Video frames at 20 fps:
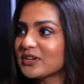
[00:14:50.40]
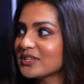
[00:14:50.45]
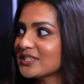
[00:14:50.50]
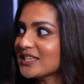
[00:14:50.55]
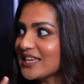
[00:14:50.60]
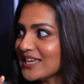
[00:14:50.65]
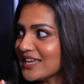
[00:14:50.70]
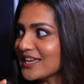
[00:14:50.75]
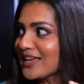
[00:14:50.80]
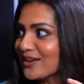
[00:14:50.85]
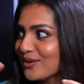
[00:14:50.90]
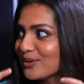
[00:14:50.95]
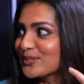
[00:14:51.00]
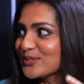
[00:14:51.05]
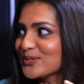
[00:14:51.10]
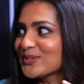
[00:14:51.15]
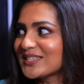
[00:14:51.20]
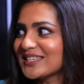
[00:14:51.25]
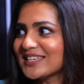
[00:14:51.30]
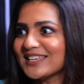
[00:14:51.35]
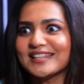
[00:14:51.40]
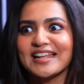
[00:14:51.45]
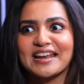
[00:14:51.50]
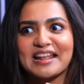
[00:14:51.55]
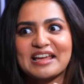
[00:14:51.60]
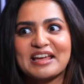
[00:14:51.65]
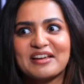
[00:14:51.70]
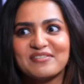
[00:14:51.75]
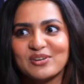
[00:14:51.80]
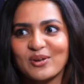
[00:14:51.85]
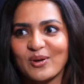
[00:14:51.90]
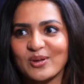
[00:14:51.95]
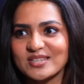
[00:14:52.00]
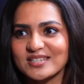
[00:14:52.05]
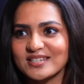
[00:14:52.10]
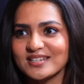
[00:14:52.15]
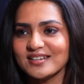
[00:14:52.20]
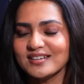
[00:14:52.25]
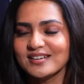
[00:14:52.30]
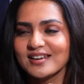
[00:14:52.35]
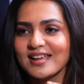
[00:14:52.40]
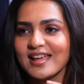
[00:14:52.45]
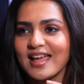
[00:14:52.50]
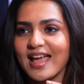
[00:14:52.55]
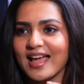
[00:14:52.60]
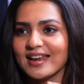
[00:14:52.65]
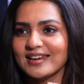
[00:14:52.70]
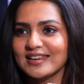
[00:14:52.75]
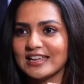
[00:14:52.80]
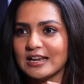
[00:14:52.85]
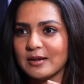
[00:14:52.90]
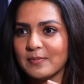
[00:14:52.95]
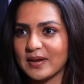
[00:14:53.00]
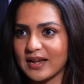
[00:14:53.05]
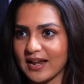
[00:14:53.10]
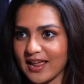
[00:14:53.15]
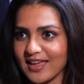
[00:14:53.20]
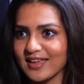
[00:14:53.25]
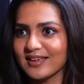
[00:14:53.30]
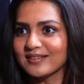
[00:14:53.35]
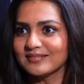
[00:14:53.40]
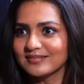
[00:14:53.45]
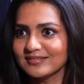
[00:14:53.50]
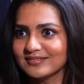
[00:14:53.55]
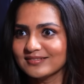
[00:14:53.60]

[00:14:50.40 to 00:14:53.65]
Because he can also see that I have lost it and he'll be like,